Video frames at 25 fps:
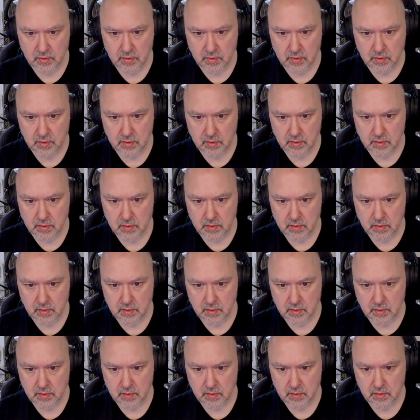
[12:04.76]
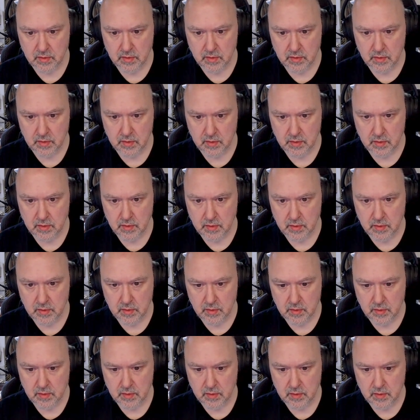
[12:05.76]

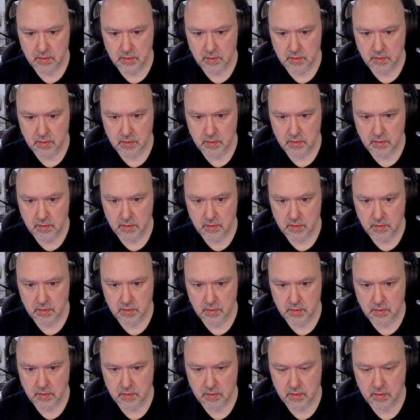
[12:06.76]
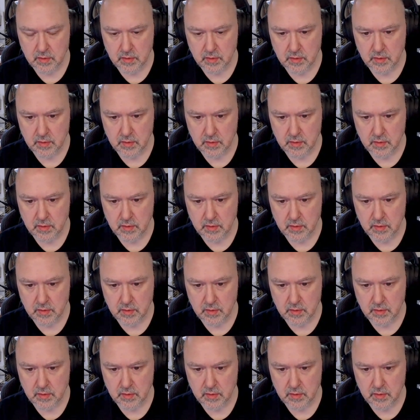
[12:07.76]
Nothing is said.